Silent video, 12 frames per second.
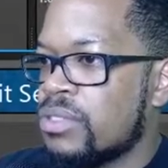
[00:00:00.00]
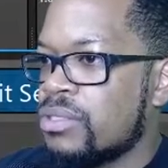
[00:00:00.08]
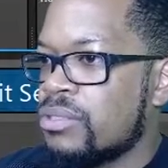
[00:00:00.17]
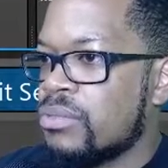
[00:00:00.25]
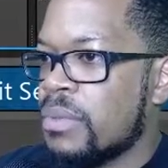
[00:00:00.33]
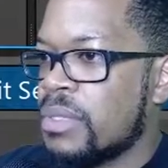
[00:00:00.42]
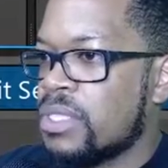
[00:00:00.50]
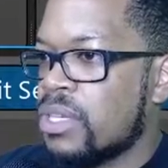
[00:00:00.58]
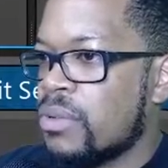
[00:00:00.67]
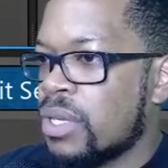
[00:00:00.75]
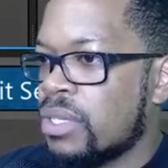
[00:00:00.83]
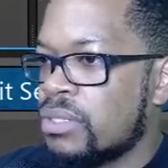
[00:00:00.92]
too when we
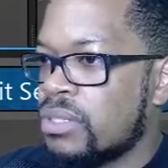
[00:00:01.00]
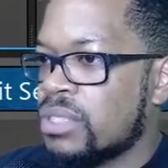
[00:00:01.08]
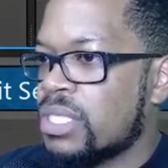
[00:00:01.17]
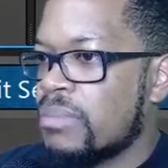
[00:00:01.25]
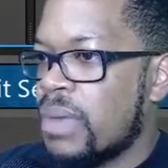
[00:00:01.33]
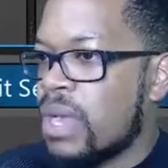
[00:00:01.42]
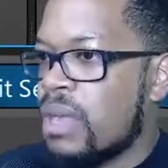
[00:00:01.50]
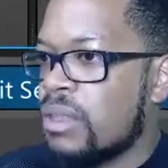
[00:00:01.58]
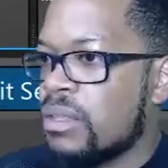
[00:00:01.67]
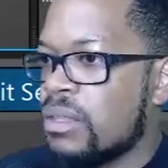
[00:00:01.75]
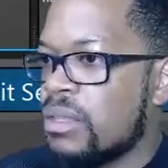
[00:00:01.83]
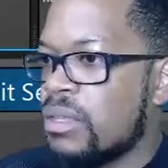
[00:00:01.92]
start working on the
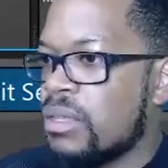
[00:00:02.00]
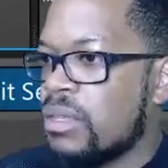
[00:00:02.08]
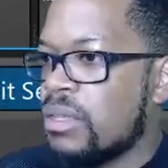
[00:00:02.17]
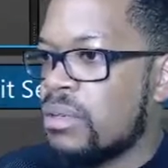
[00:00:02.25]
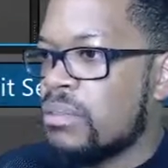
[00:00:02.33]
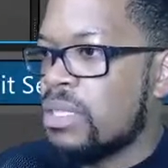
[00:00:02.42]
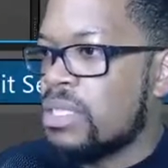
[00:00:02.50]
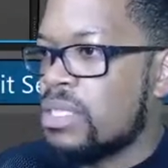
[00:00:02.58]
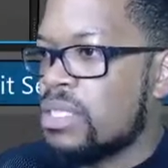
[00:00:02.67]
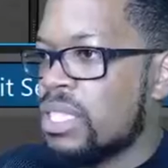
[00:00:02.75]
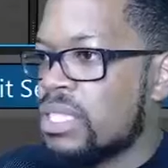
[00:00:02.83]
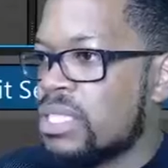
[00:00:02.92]
smile. But let's
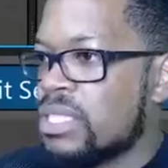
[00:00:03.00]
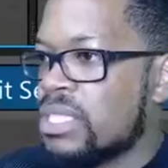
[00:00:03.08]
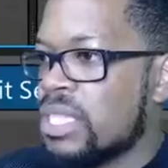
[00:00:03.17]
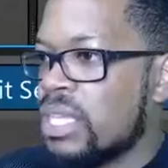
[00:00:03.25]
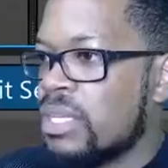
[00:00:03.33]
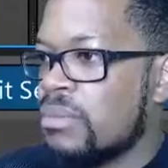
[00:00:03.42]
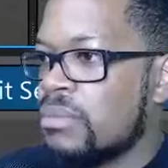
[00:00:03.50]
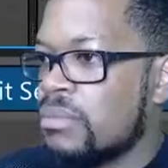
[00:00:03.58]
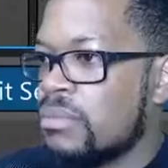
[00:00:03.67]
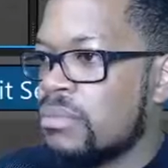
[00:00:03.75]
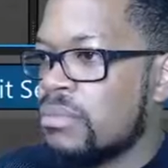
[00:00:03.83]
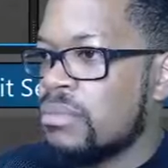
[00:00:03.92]
select the same
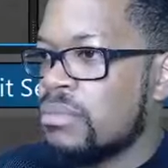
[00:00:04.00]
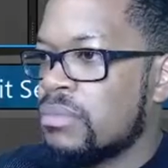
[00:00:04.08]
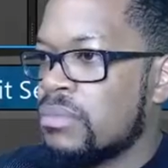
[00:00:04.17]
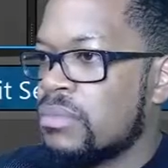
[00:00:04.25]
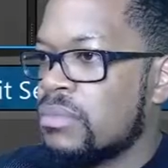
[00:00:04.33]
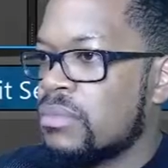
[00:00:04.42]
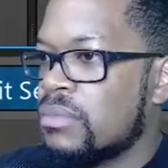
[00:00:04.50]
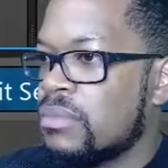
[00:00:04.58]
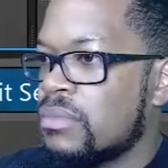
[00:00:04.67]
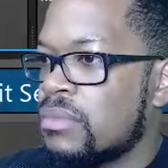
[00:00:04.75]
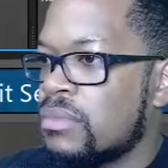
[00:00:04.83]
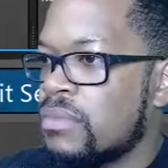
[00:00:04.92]

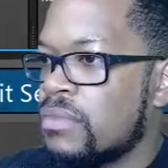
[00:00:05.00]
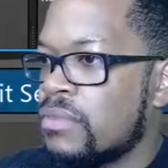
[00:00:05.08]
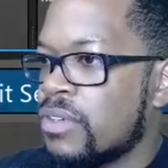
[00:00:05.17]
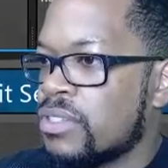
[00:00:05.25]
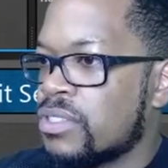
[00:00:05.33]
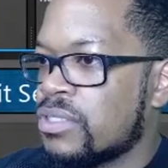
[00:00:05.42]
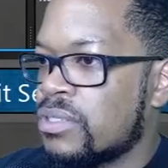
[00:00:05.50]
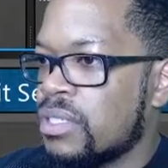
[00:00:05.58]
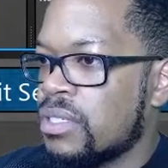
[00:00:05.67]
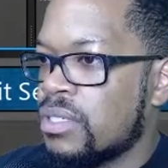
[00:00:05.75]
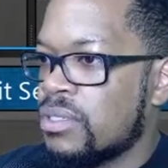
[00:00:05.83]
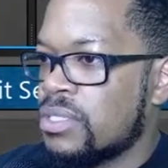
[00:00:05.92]
verts on
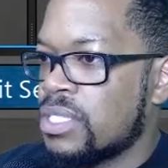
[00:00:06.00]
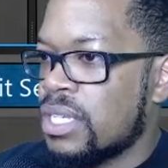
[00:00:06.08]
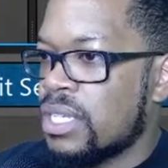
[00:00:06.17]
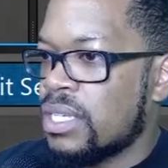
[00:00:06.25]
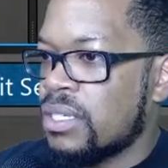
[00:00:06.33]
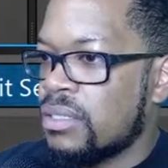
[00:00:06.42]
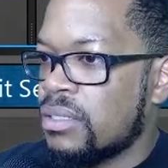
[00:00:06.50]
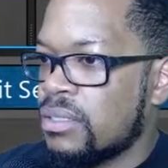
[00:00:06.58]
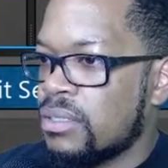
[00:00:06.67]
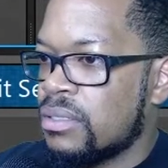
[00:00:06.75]
the other side.